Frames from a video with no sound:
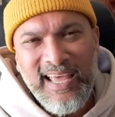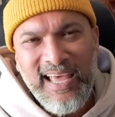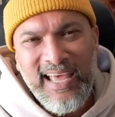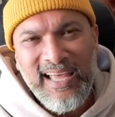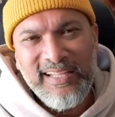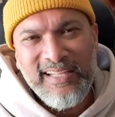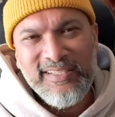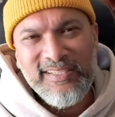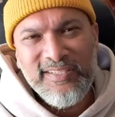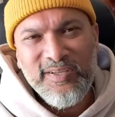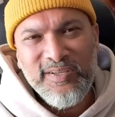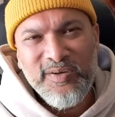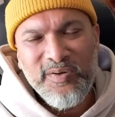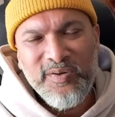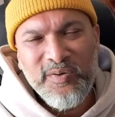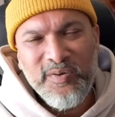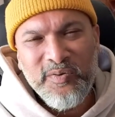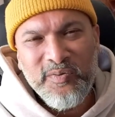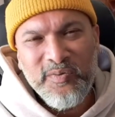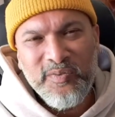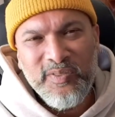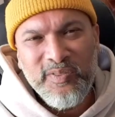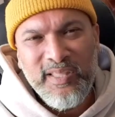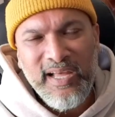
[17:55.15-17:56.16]
And
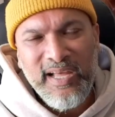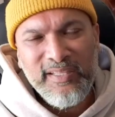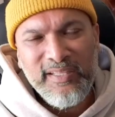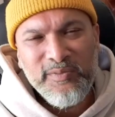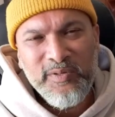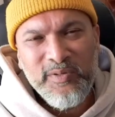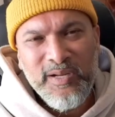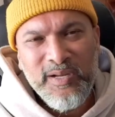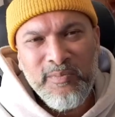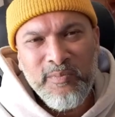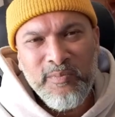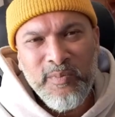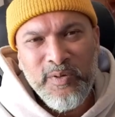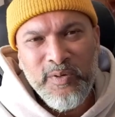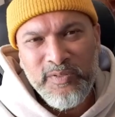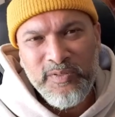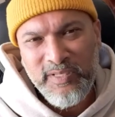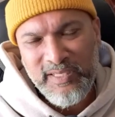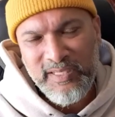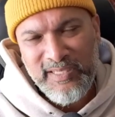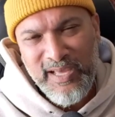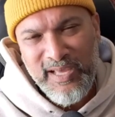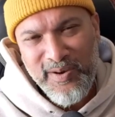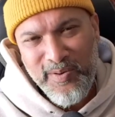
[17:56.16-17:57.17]
so that's what I'm most
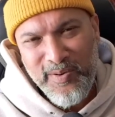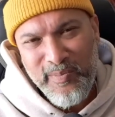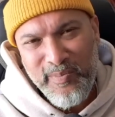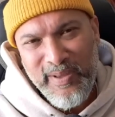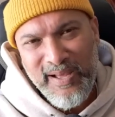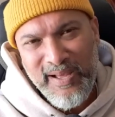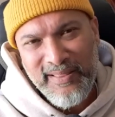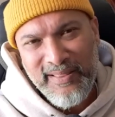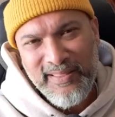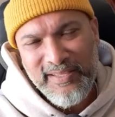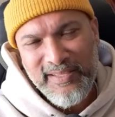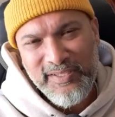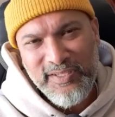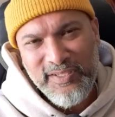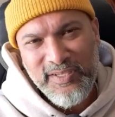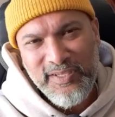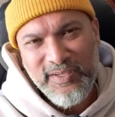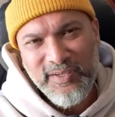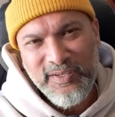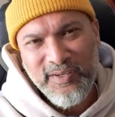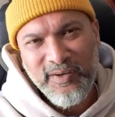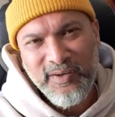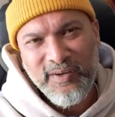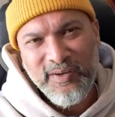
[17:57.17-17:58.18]
excited about this
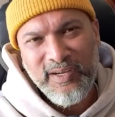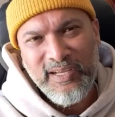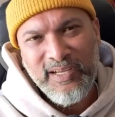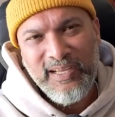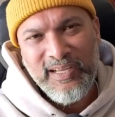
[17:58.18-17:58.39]
year.